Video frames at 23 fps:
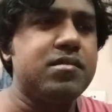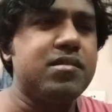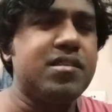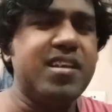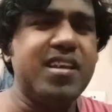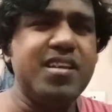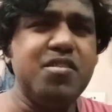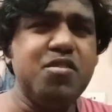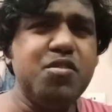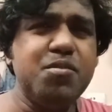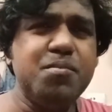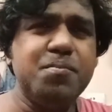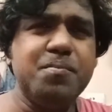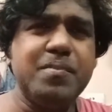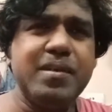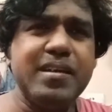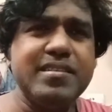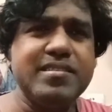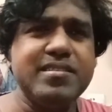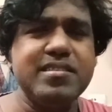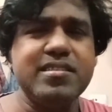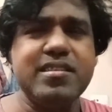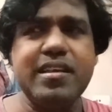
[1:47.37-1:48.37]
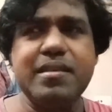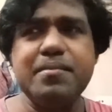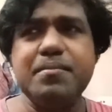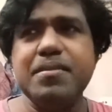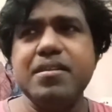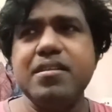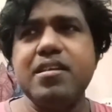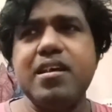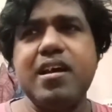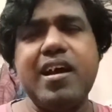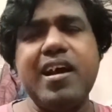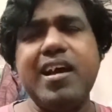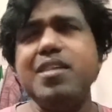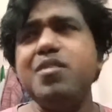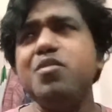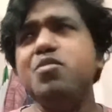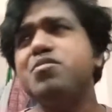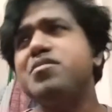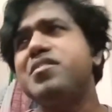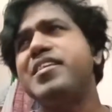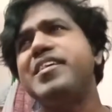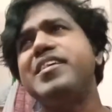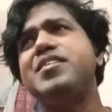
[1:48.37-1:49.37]
Can you imagine? I mean, I
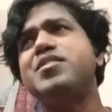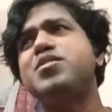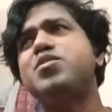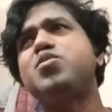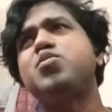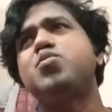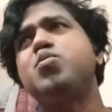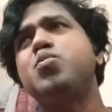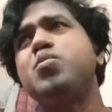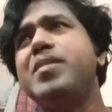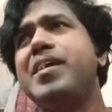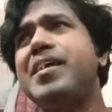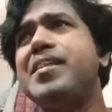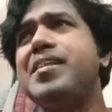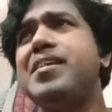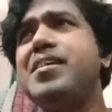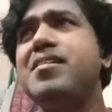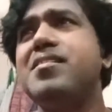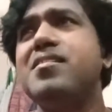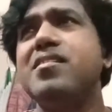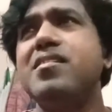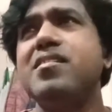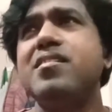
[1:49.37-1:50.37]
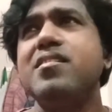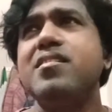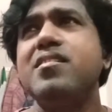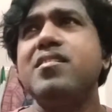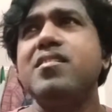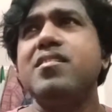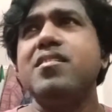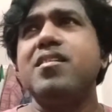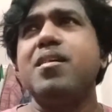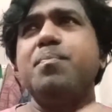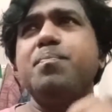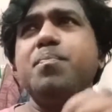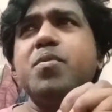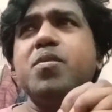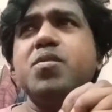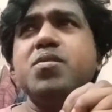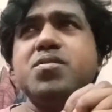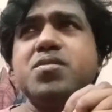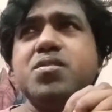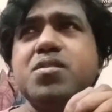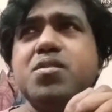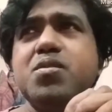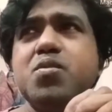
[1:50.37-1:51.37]
don't think so. Any
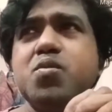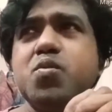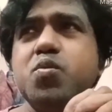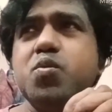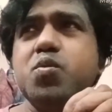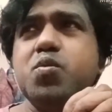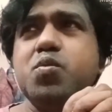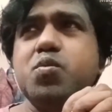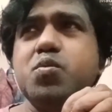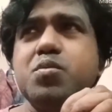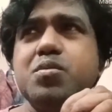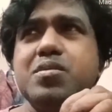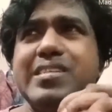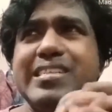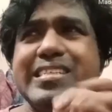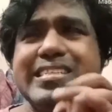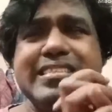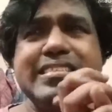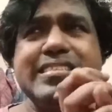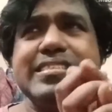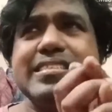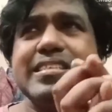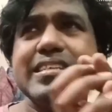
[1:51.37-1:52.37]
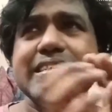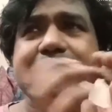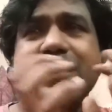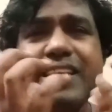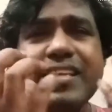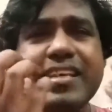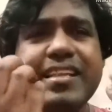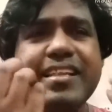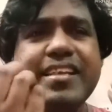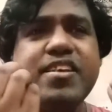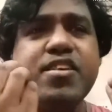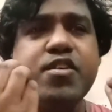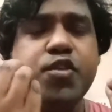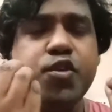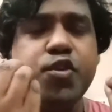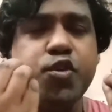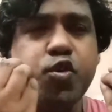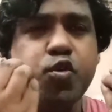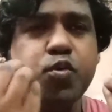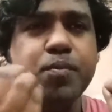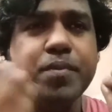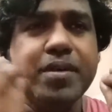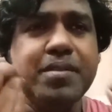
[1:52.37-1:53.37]
person who is a really
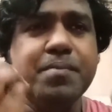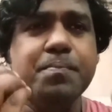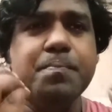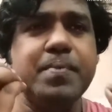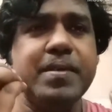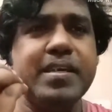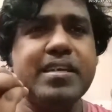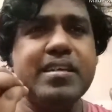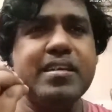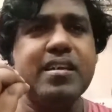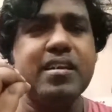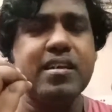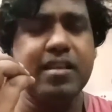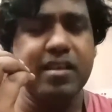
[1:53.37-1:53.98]
human being